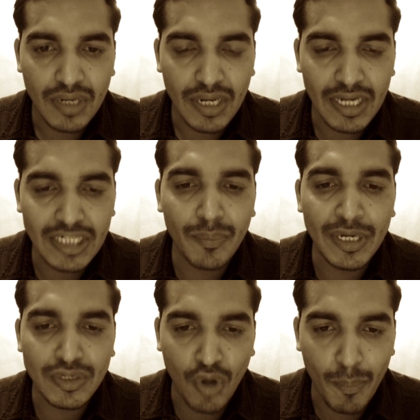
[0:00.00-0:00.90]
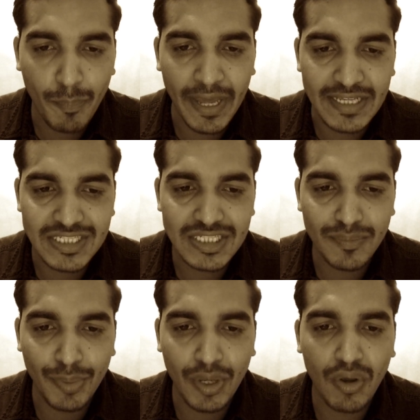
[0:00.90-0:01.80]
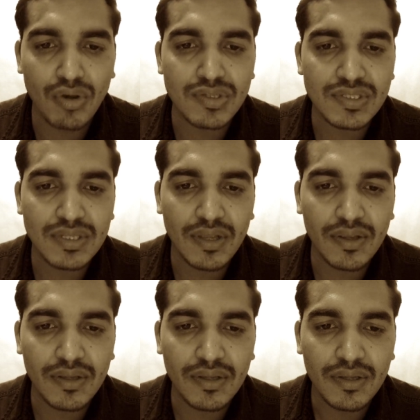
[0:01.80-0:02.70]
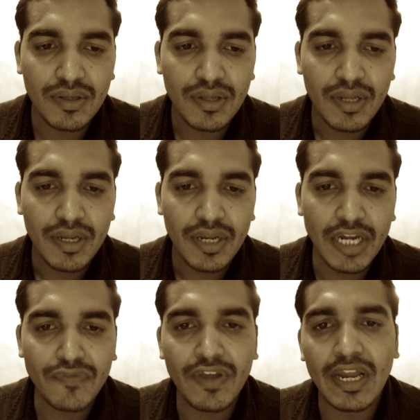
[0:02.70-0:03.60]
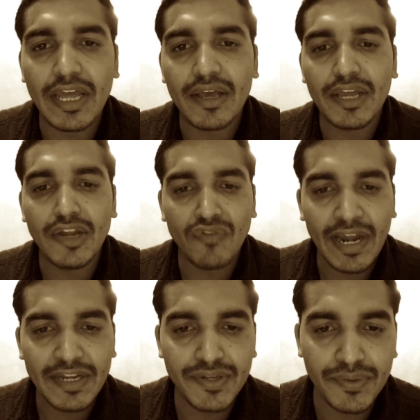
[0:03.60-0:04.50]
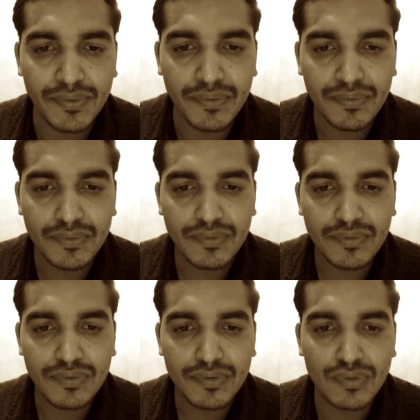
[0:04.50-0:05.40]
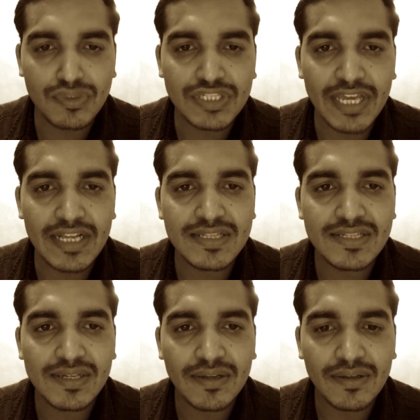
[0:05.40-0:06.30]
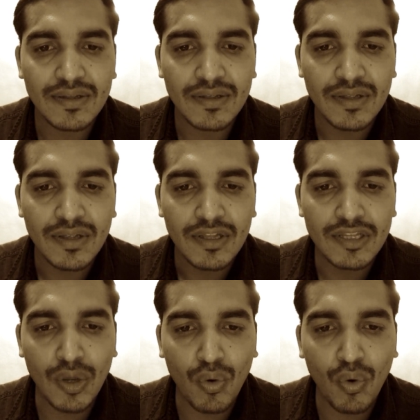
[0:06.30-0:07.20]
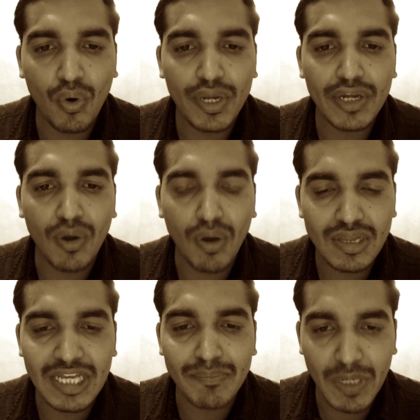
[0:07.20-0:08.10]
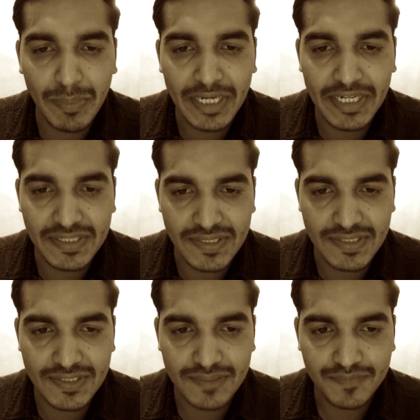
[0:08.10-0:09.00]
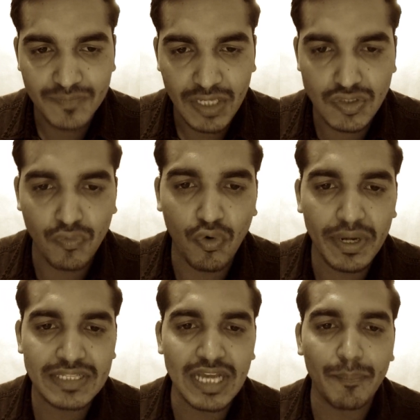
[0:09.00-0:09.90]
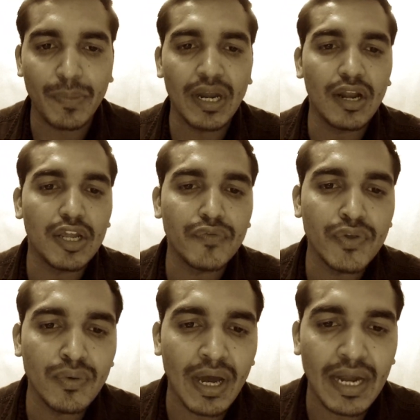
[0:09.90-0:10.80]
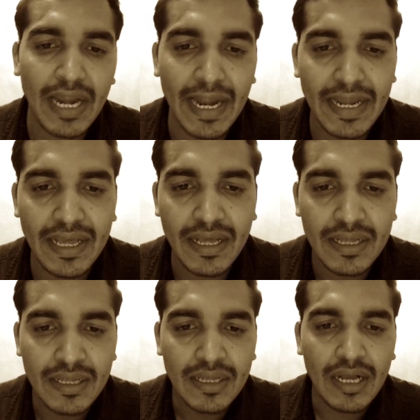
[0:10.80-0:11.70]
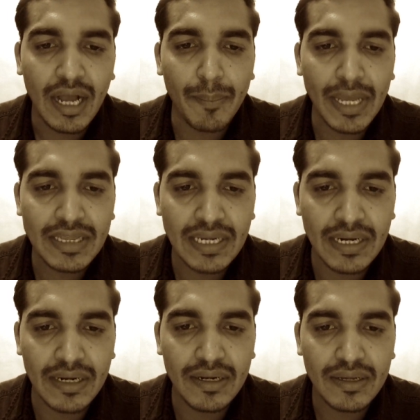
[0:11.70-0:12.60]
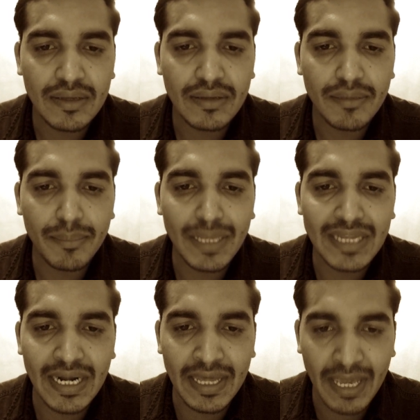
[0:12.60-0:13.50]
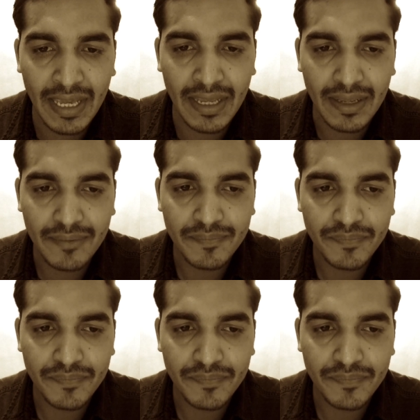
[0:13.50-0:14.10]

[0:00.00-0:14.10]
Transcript: little bit complex because it will invite you to change the code in all the implementations. So for example, if you are adding a method A,